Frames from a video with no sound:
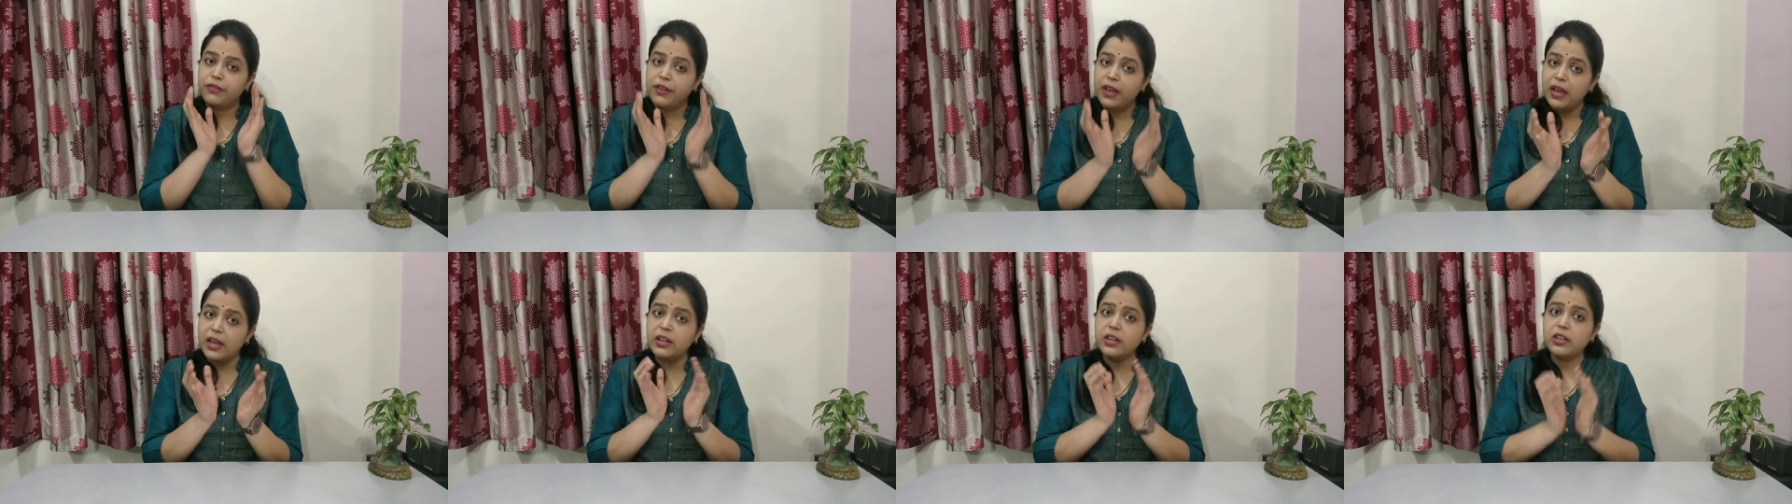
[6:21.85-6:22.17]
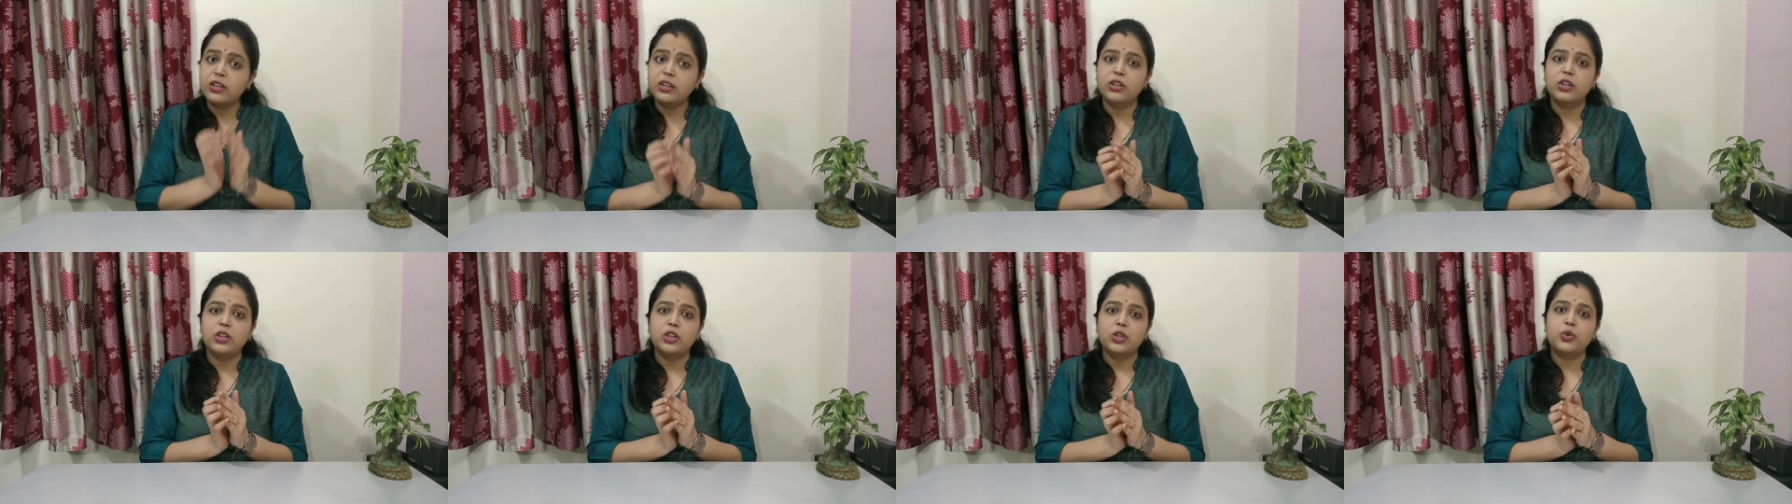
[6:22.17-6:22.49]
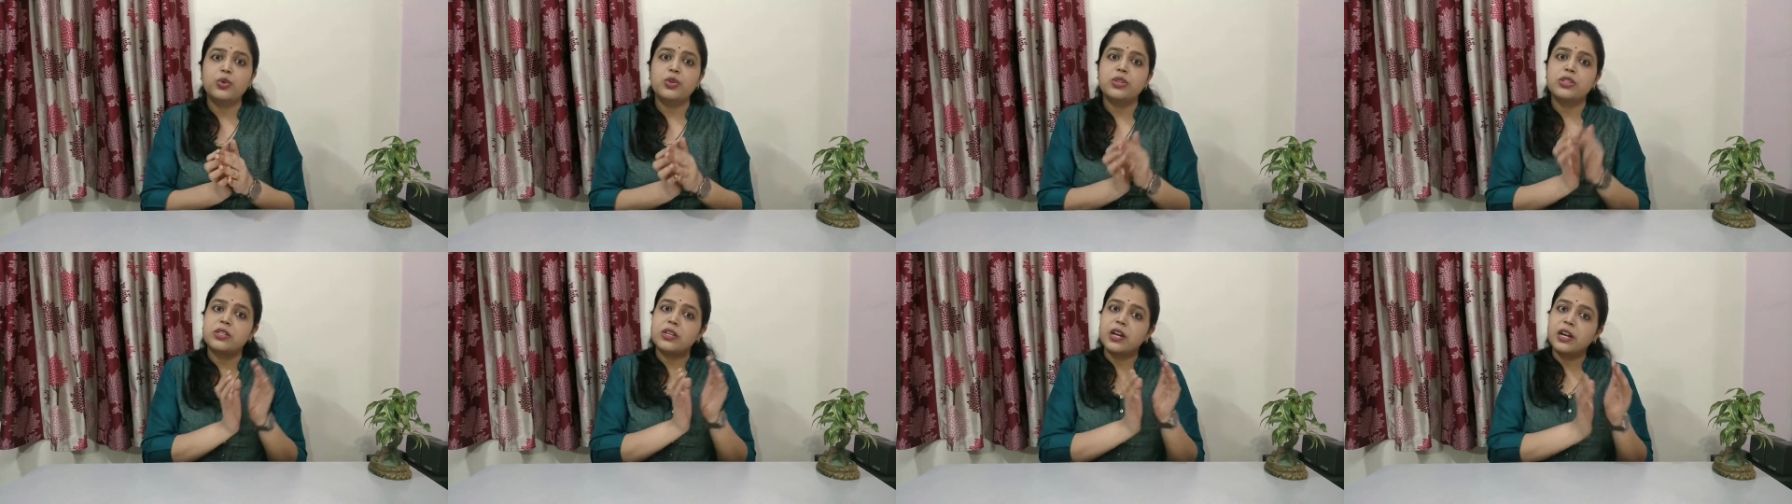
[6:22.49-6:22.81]
when
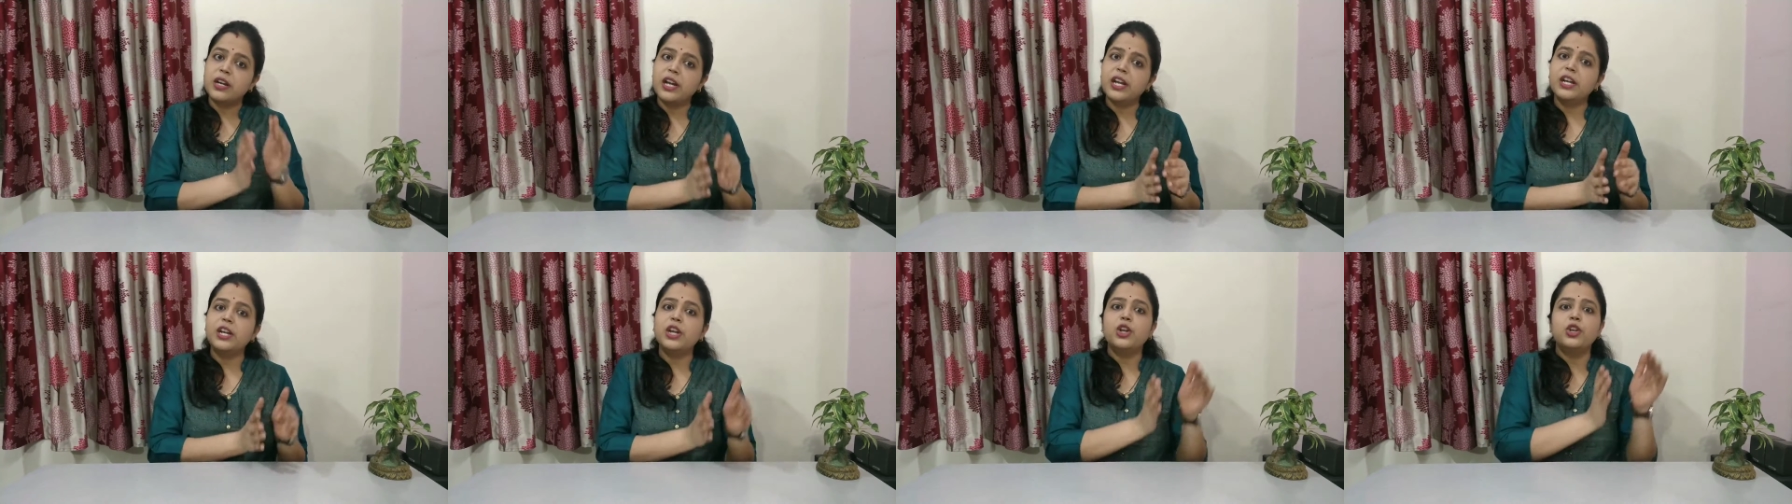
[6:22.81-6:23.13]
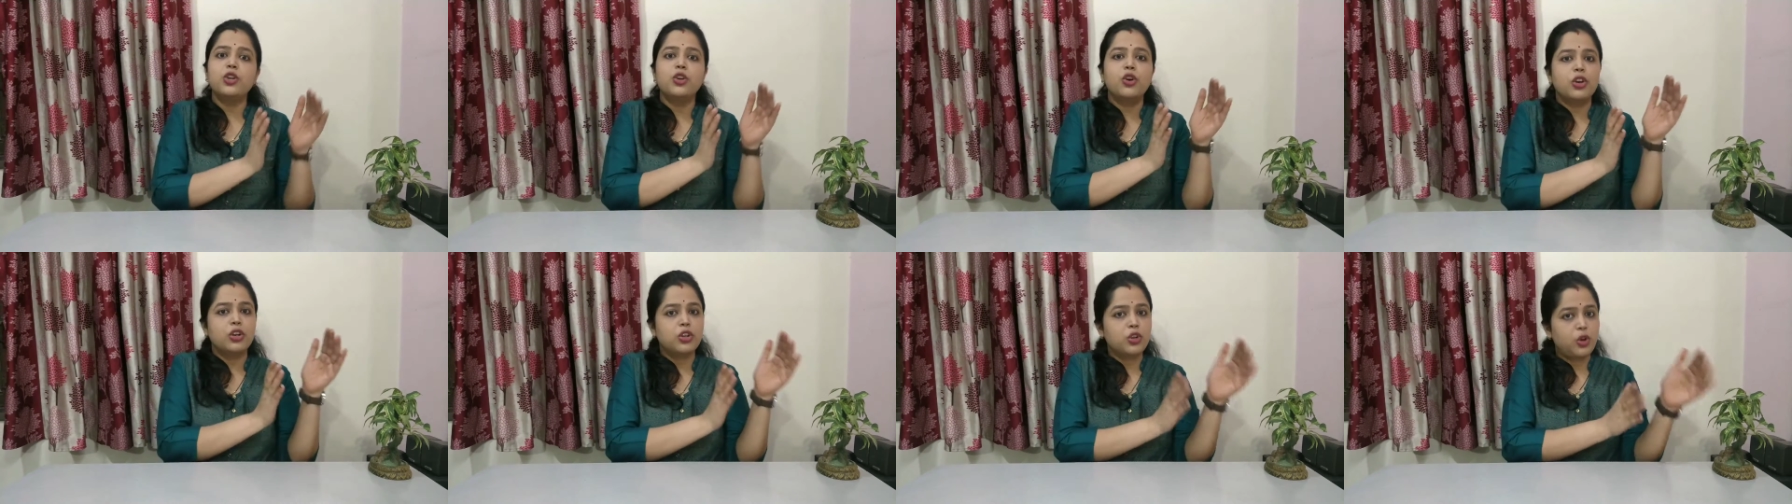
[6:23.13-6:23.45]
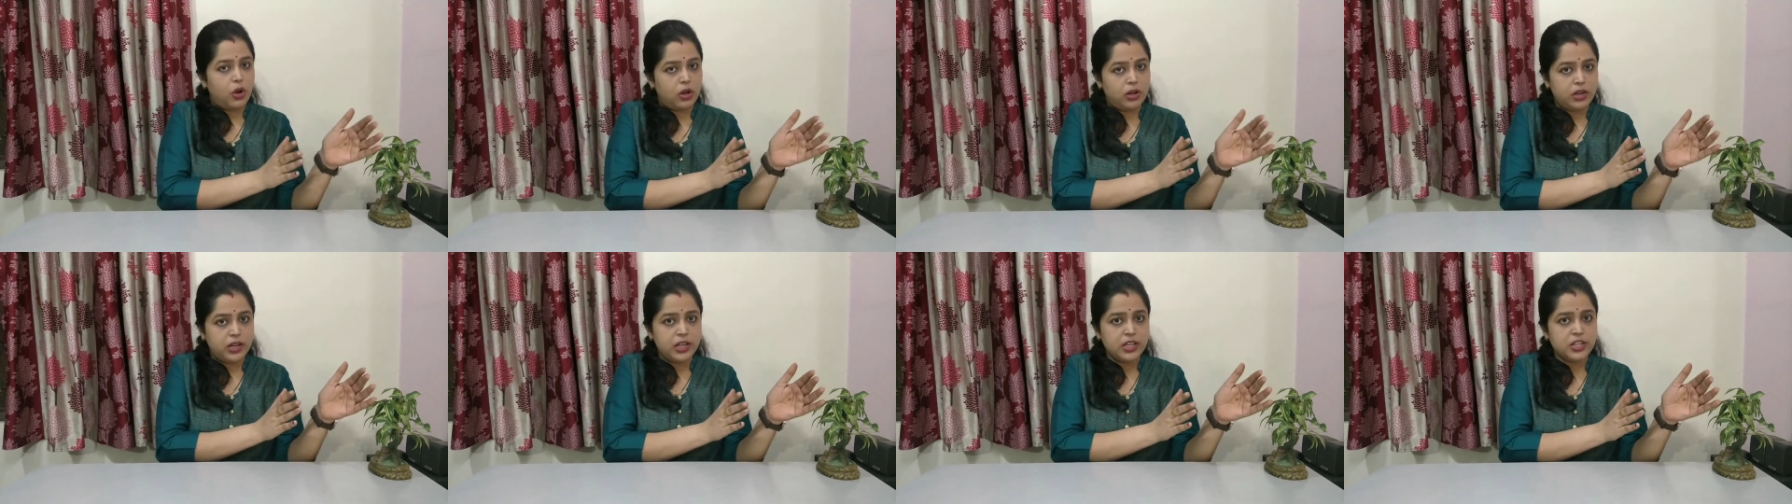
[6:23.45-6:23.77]
you studied in your
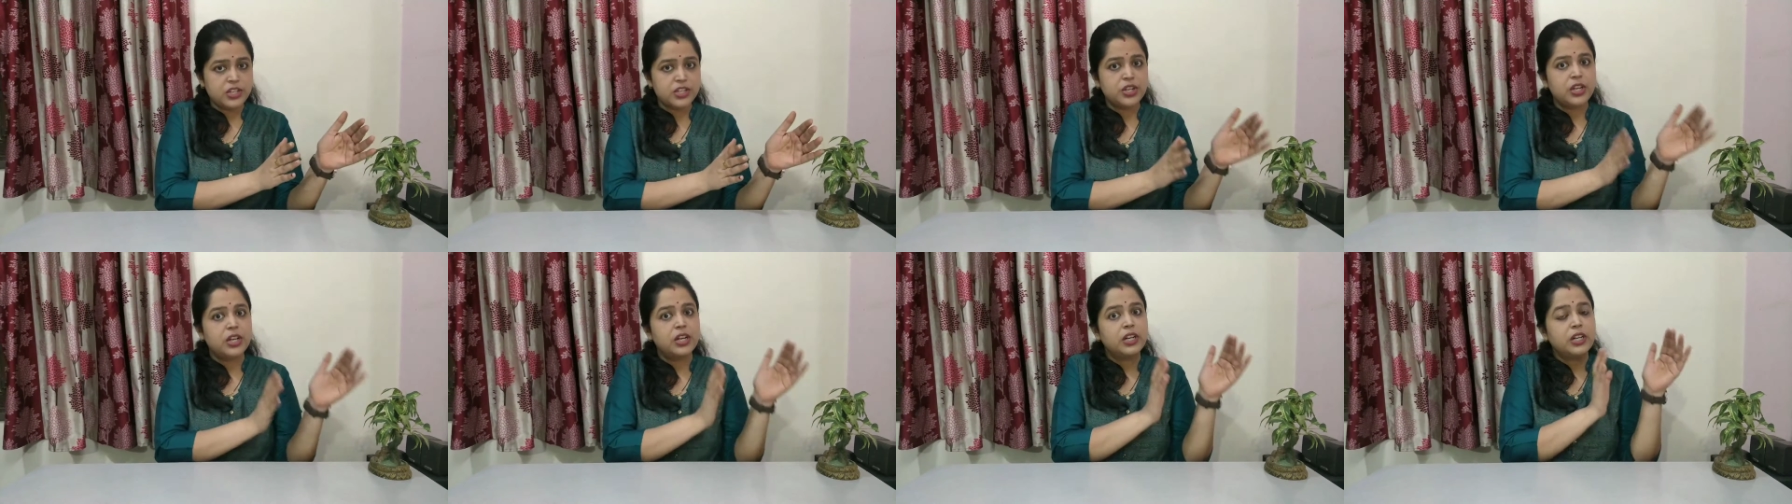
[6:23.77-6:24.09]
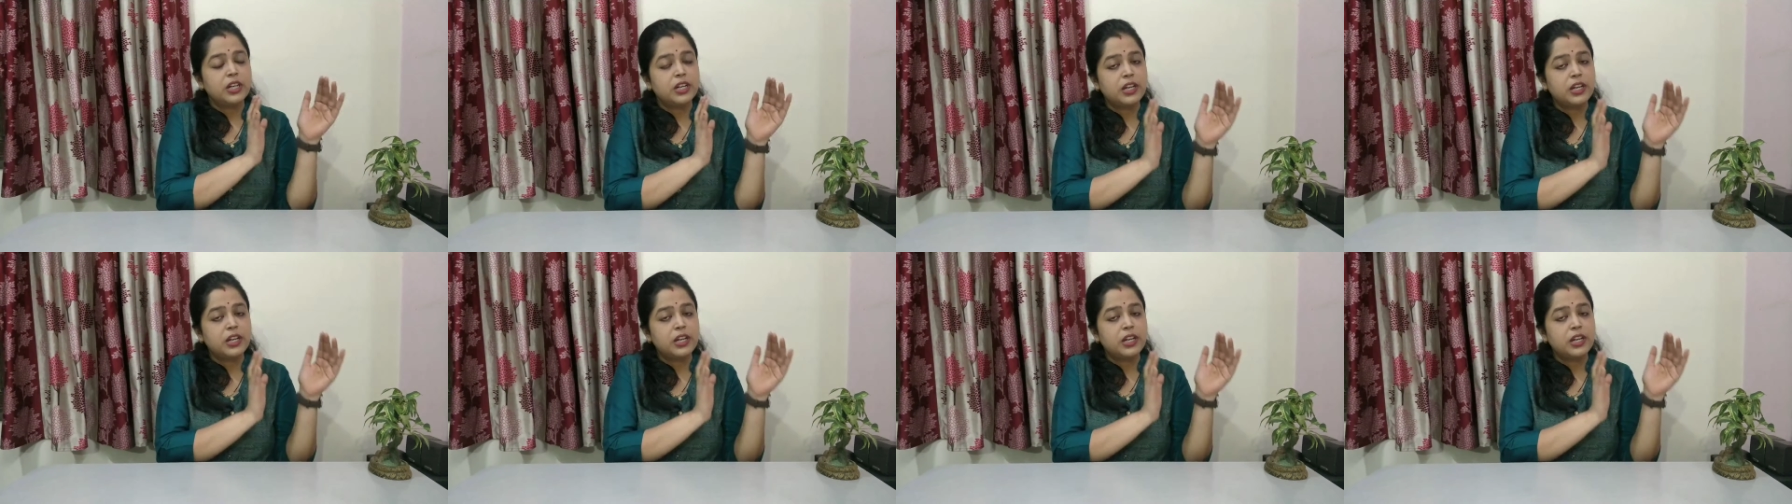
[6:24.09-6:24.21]
college.